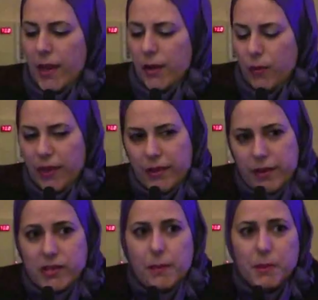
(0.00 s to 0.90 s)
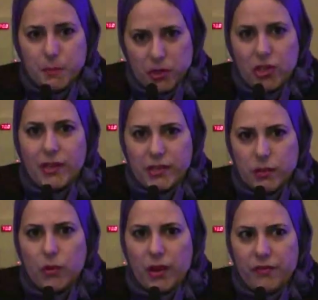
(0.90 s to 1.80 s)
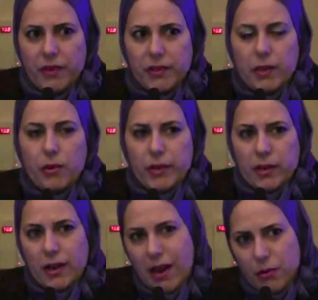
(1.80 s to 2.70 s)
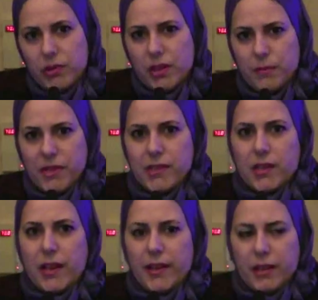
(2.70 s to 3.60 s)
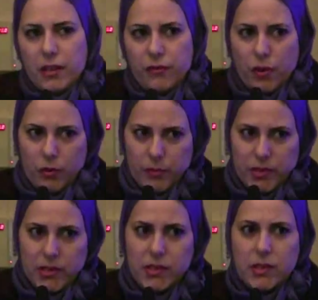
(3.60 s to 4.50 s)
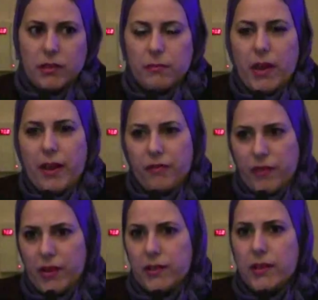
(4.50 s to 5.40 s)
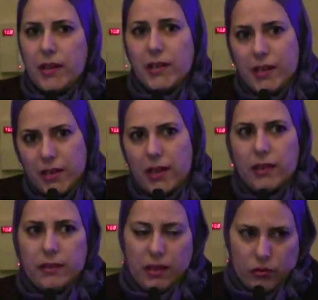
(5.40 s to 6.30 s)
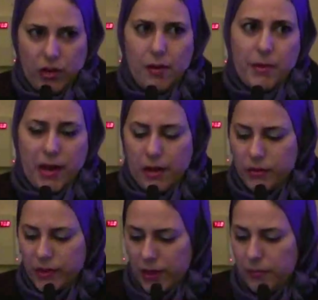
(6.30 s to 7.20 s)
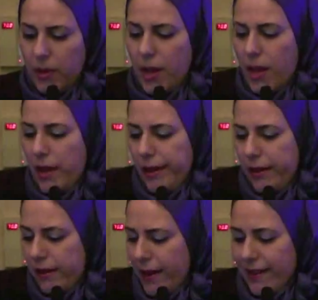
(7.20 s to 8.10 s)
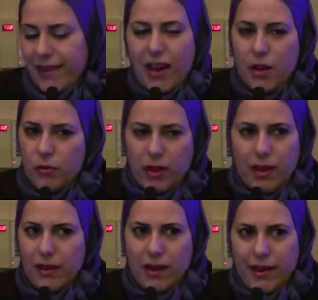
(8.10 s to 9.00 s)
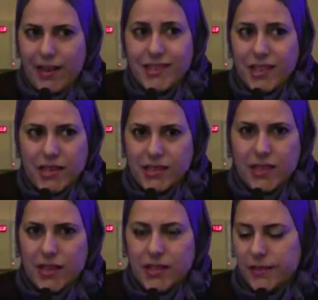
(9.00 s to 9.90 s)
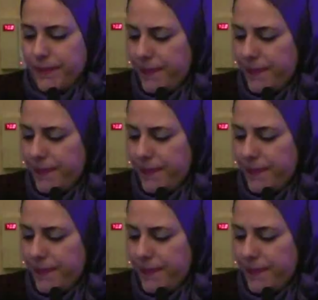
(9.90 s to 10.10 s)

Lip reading: whether the subspecialty will affect our outcomes as a clinical pharmacist. It may affect the clinical and economic outcome. And how can I assess this?